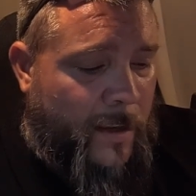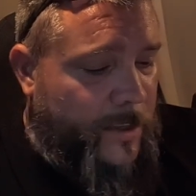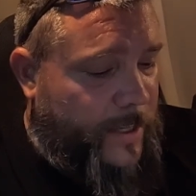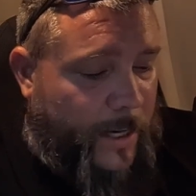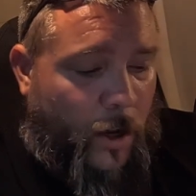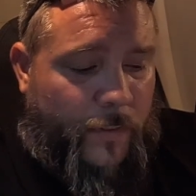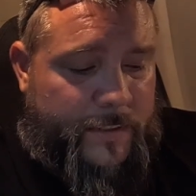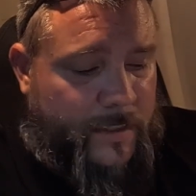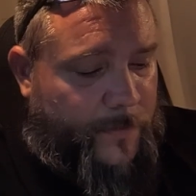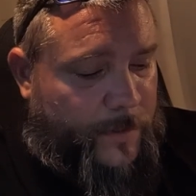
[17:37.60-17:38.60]
You can get all this
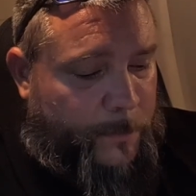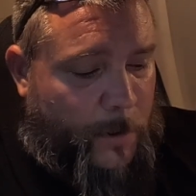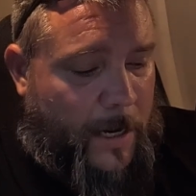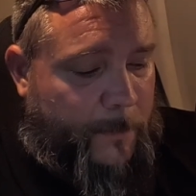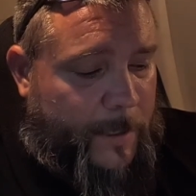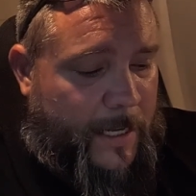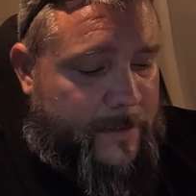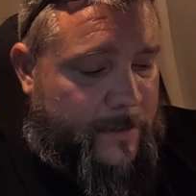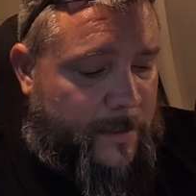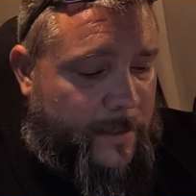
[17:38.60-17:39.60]
stuff at the Prime,
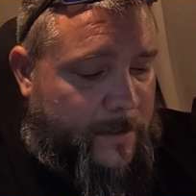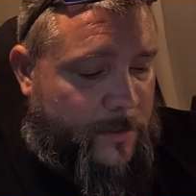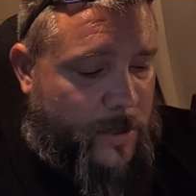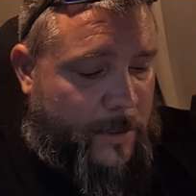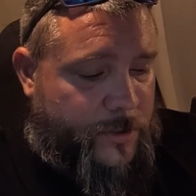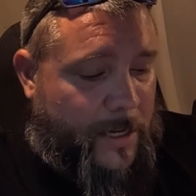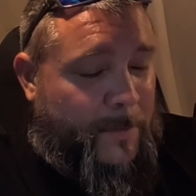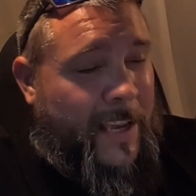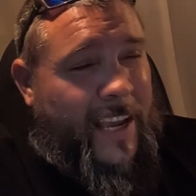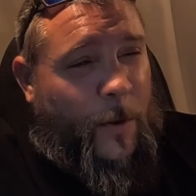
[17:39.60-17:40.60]
guys, at the tractor shop.
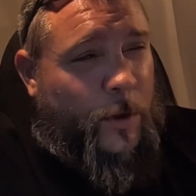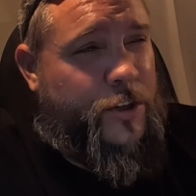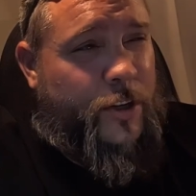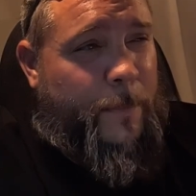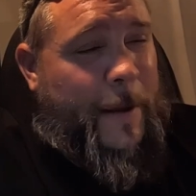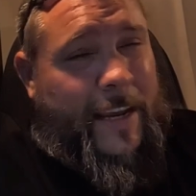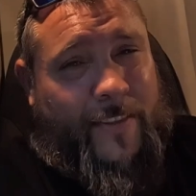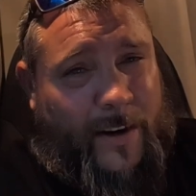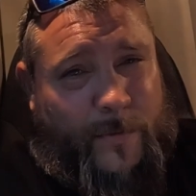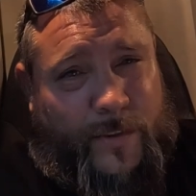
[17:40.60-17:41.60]
And what you're going to pay
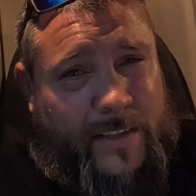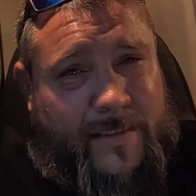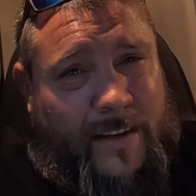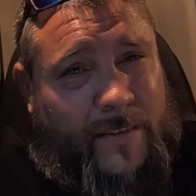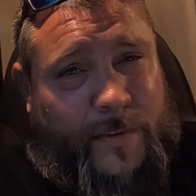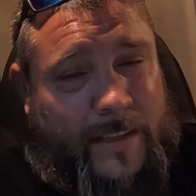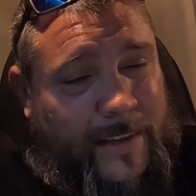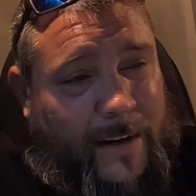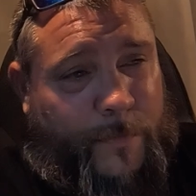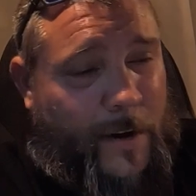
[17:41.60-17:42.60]
there for this stuff is
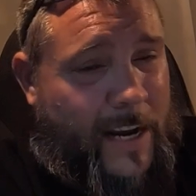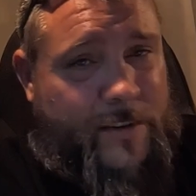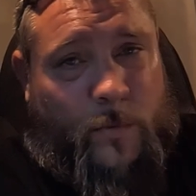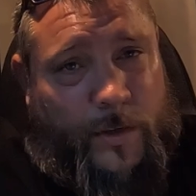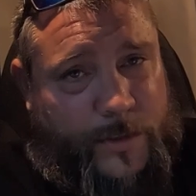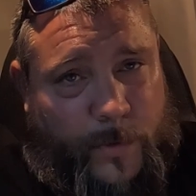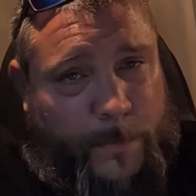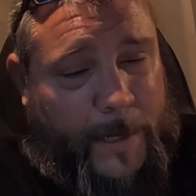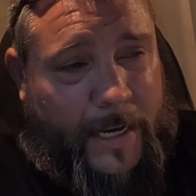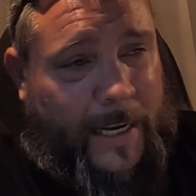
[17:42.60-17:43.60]
like a fraction of what you
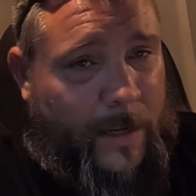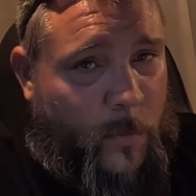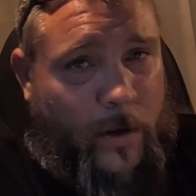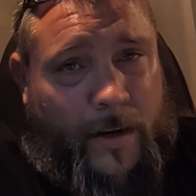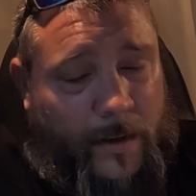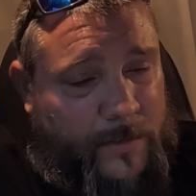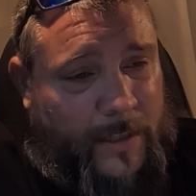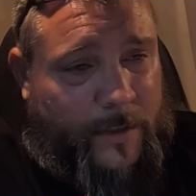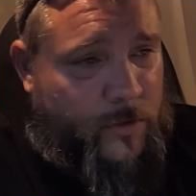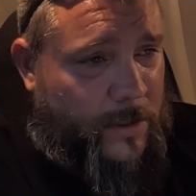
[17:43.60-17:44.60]
would pay anywhere else,
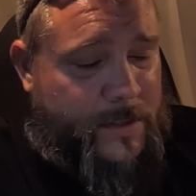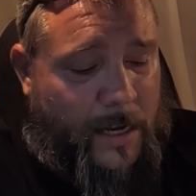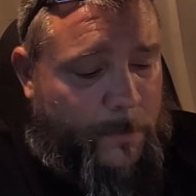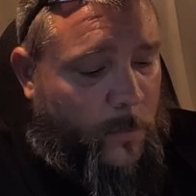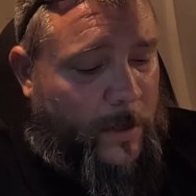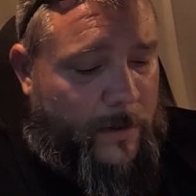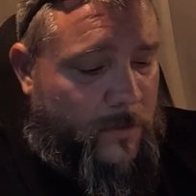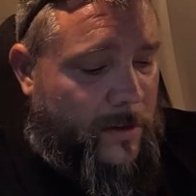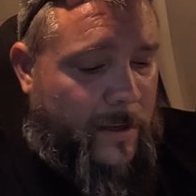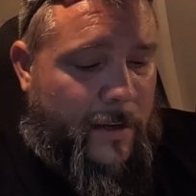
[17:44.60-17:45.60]
like a truck stop or whatever.